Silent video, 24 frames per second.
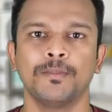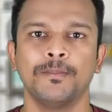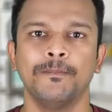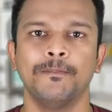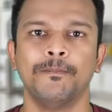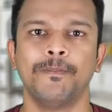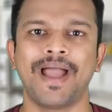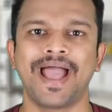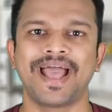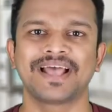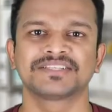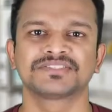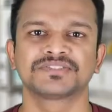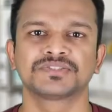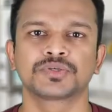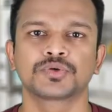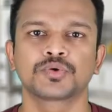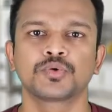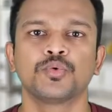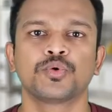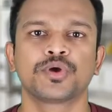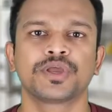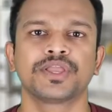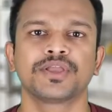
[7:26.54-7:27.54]
best
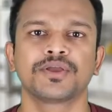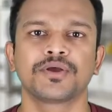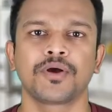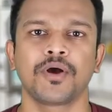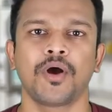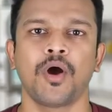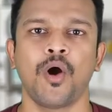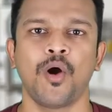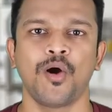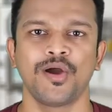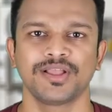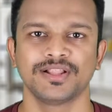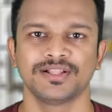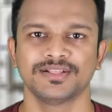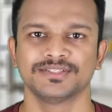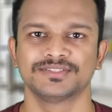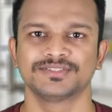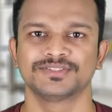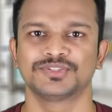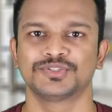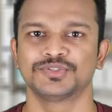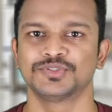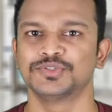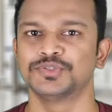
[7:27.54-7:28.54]
cooking
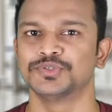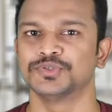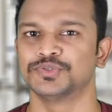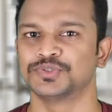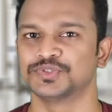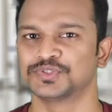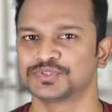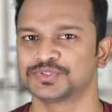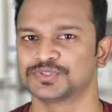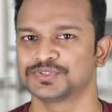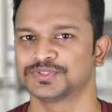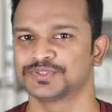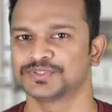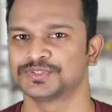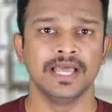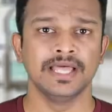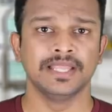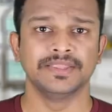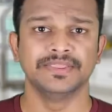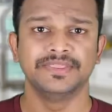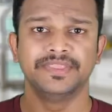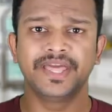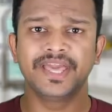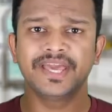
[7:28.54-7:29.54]
oils to use.
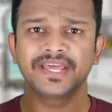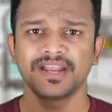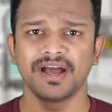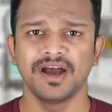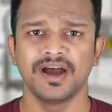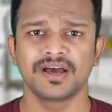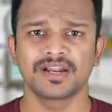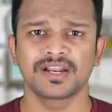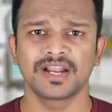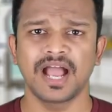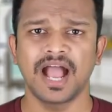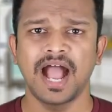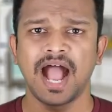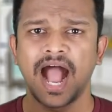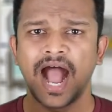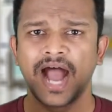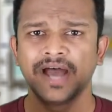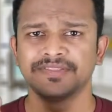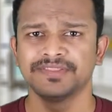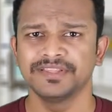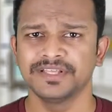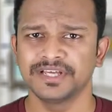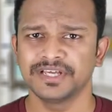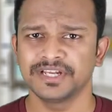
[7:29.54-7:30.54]
There are
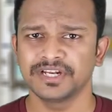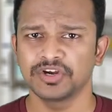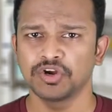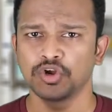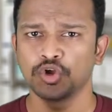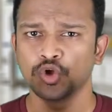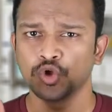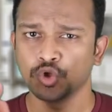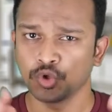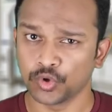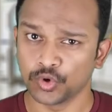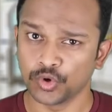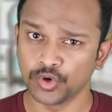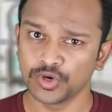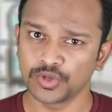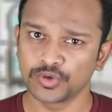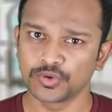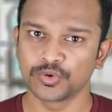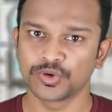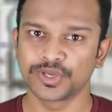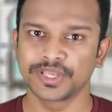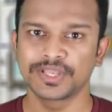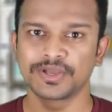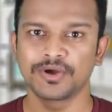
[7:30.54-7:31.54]
other good
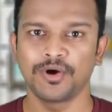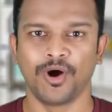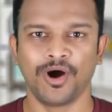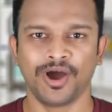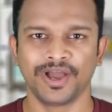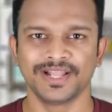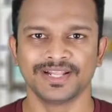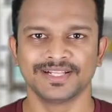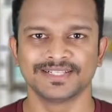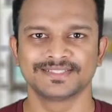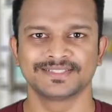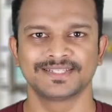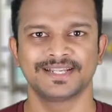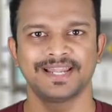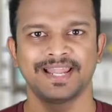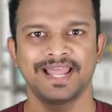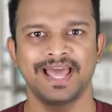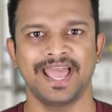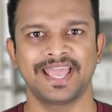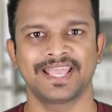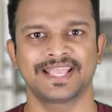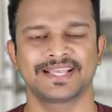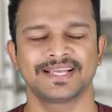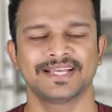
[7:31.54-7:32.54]
cooking oils
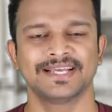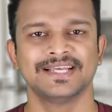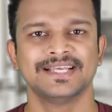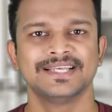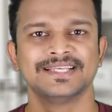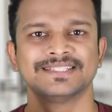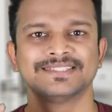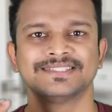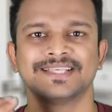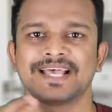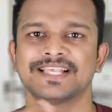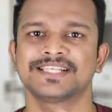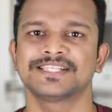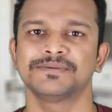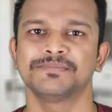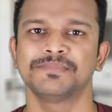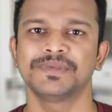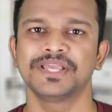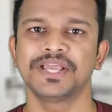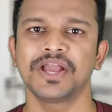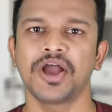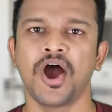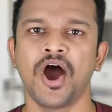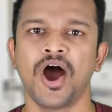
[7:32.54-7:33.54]
like
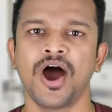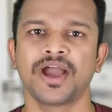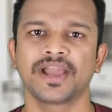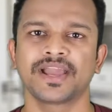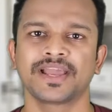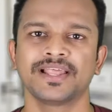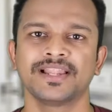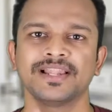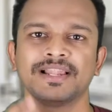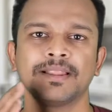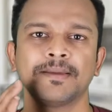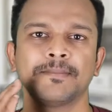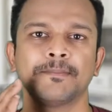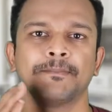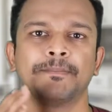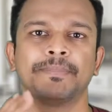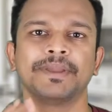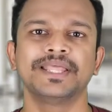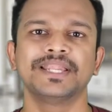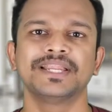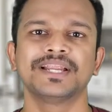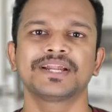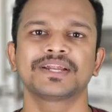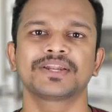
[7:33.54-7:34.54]
sesame oil,
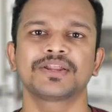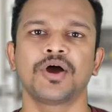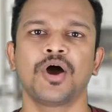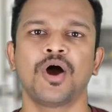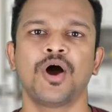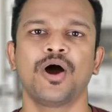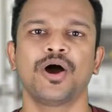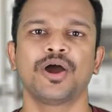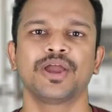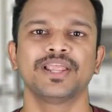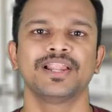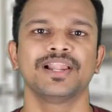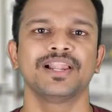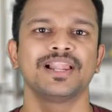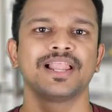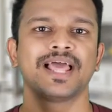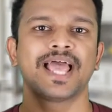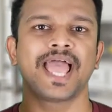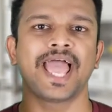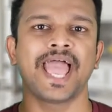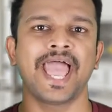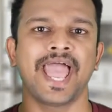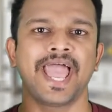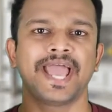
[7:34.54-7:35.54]
peanut oil,
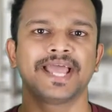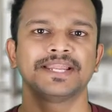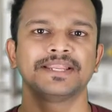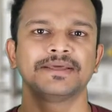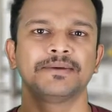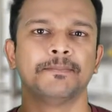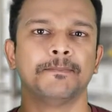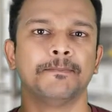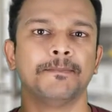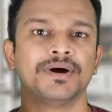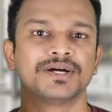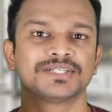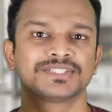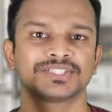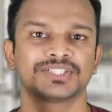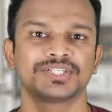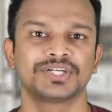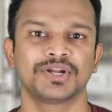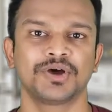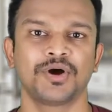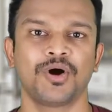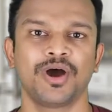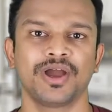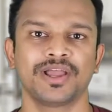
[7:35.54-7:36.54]
and
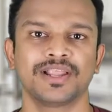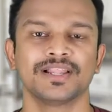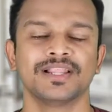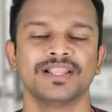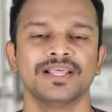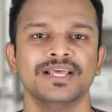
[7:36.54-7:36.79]
mustard oil.